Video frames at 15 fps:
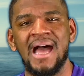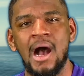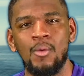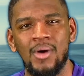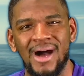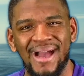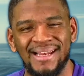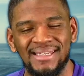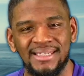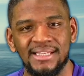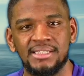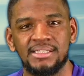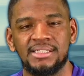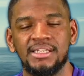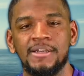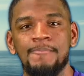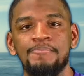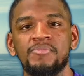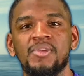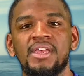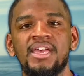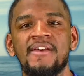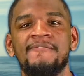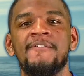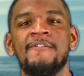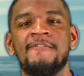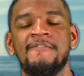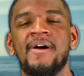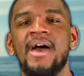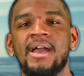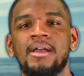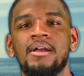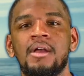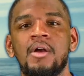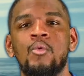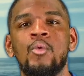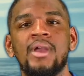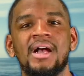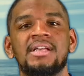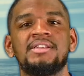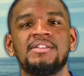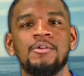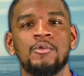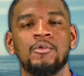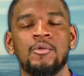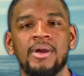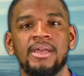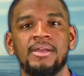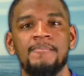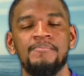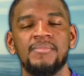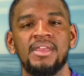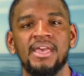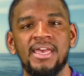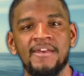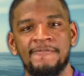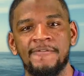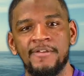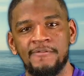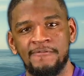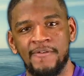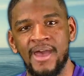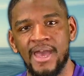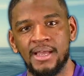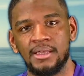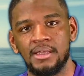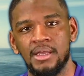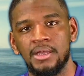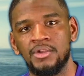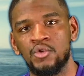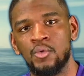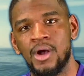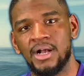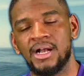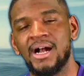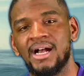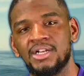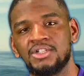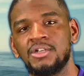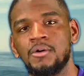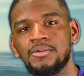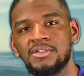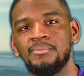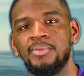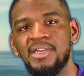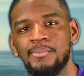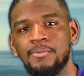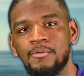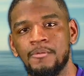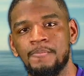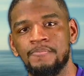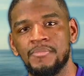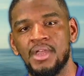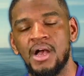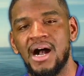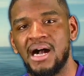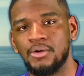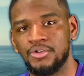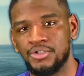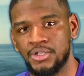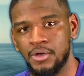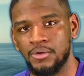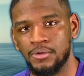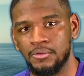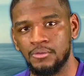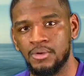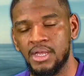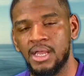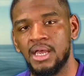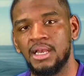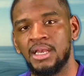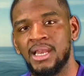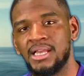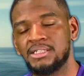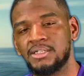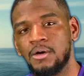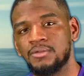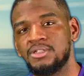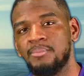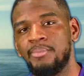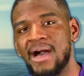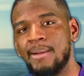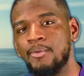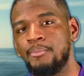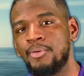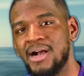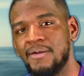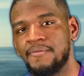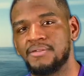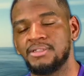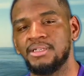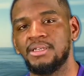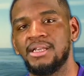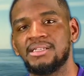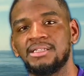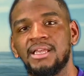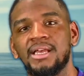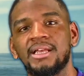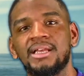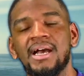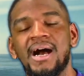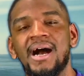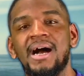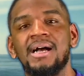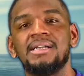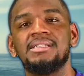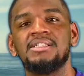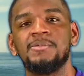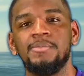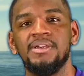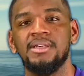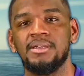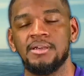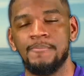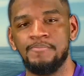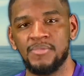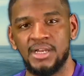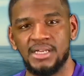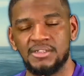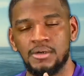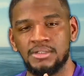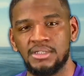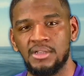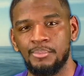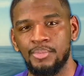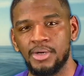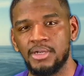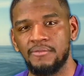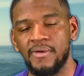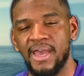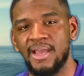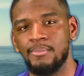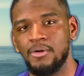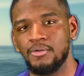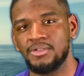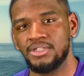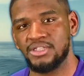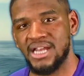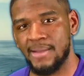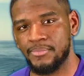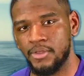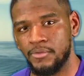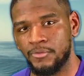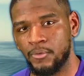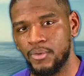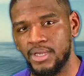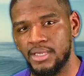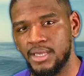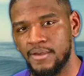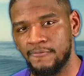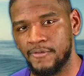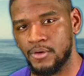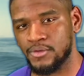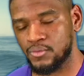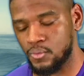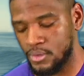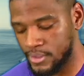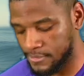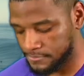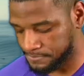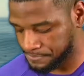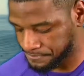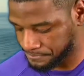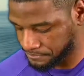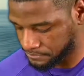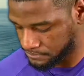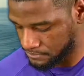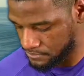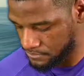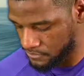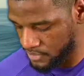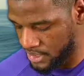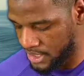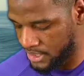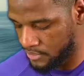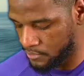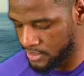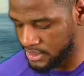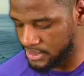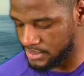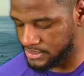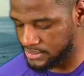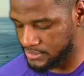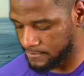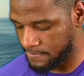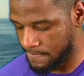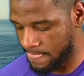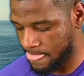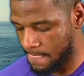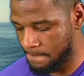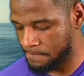and our identity if in fact we are so great? If in fact you are God's chosen people? I'll show you. Let's go to Bible prophecy and let's let God speak. Let's go to the book of Amos, chapter 3 and verse 1. And it reads,